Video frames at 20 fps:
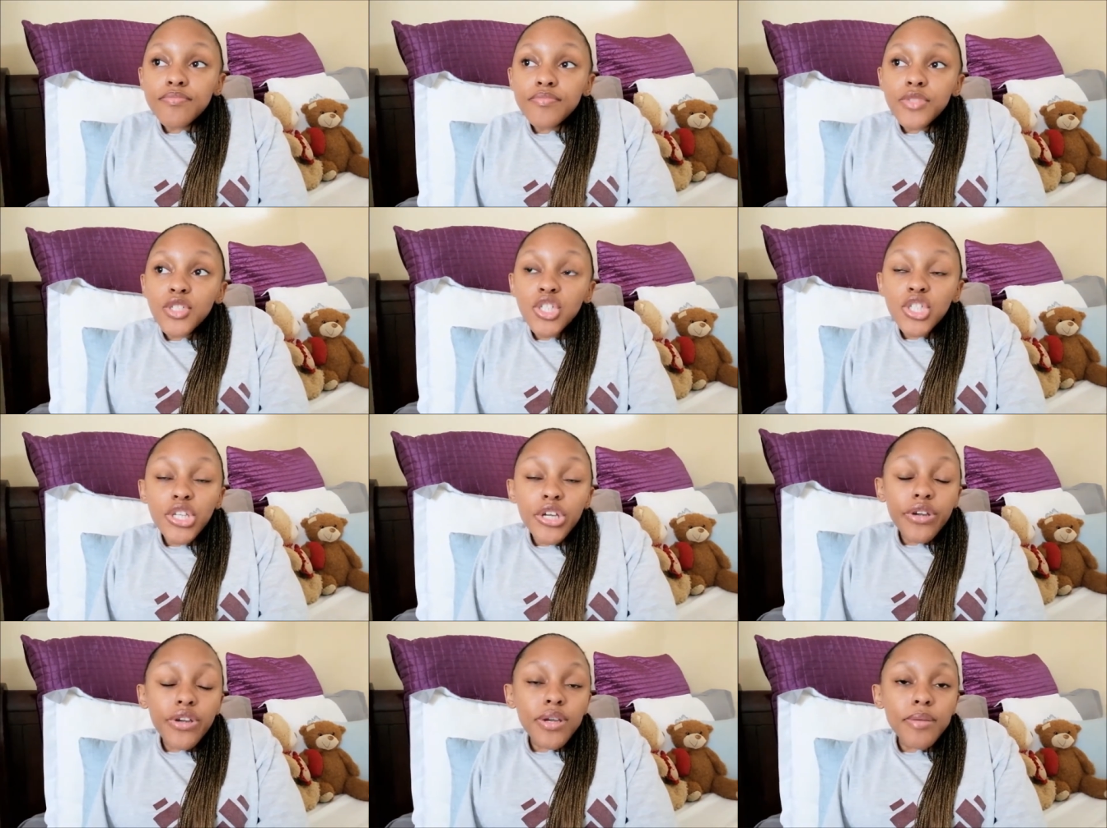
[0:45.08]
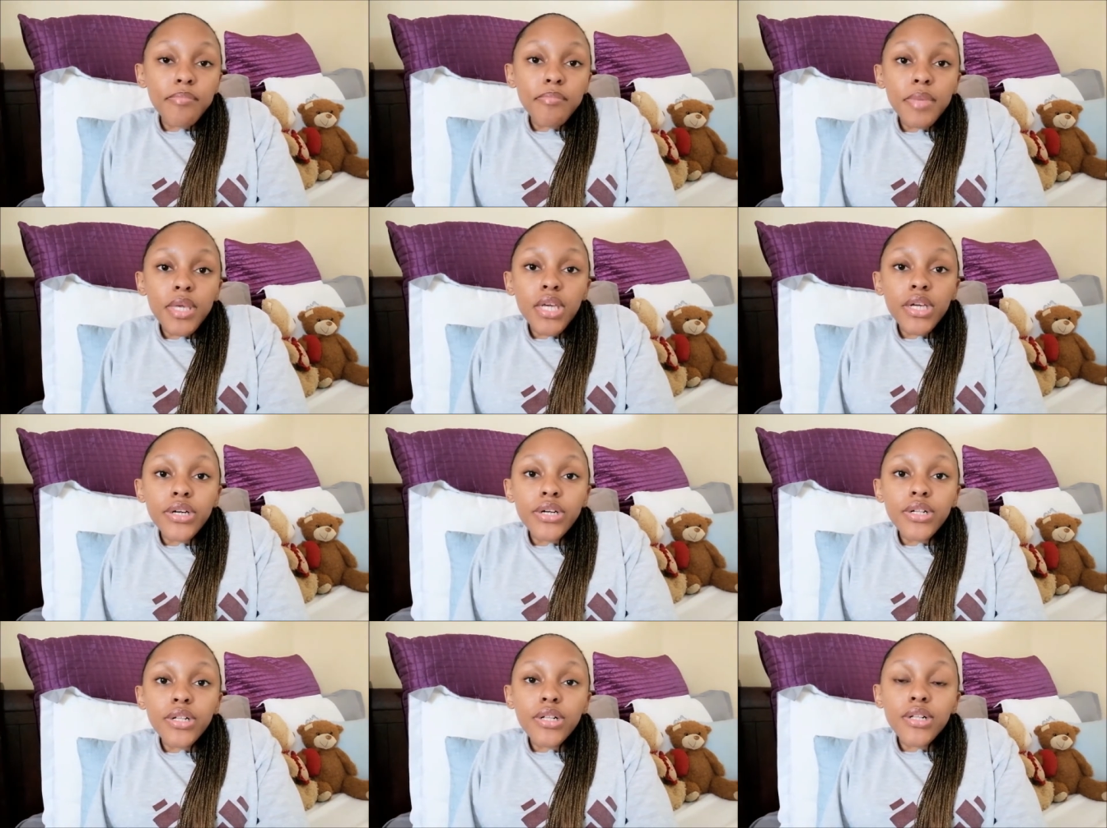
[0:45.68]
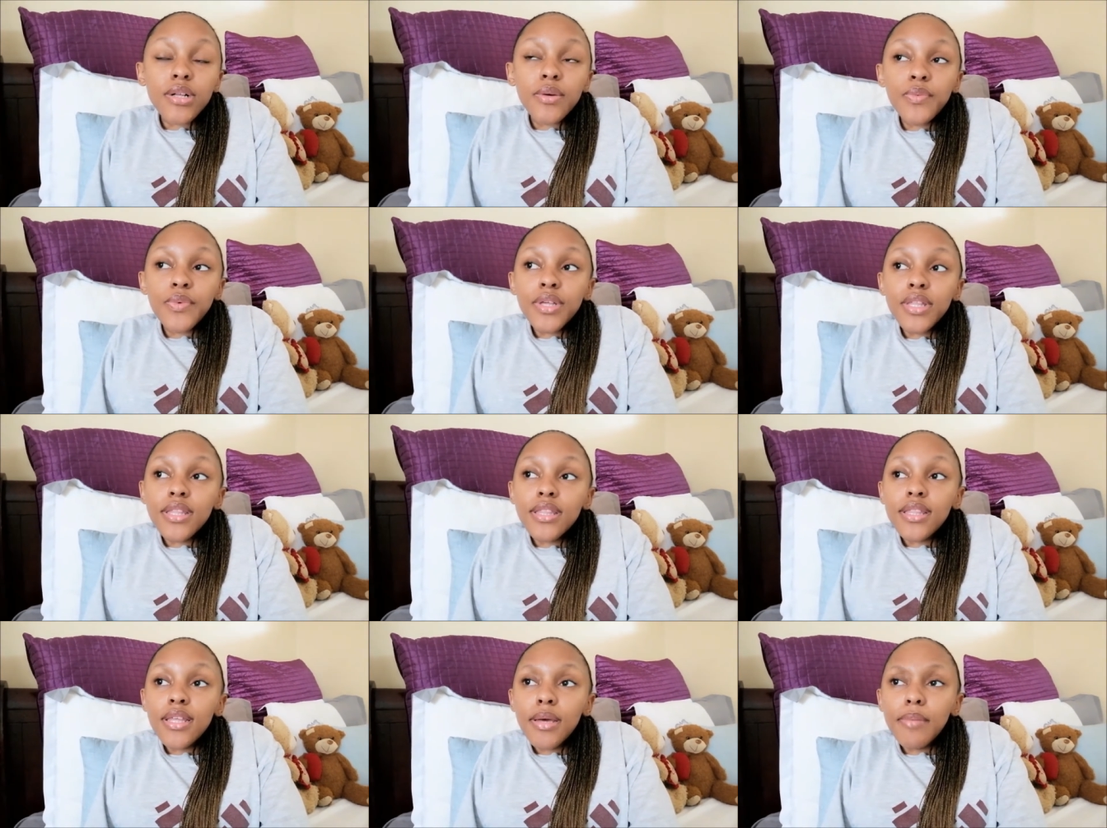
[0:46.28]
share a meal
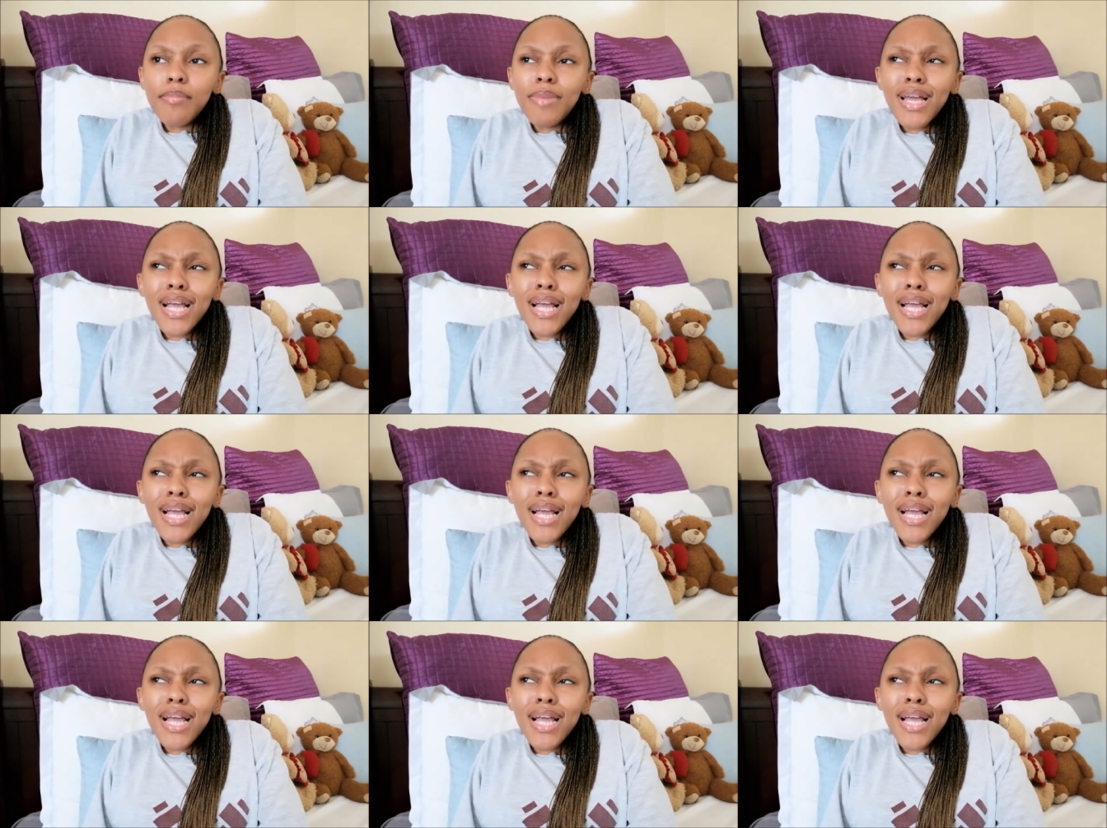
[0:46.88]
with them.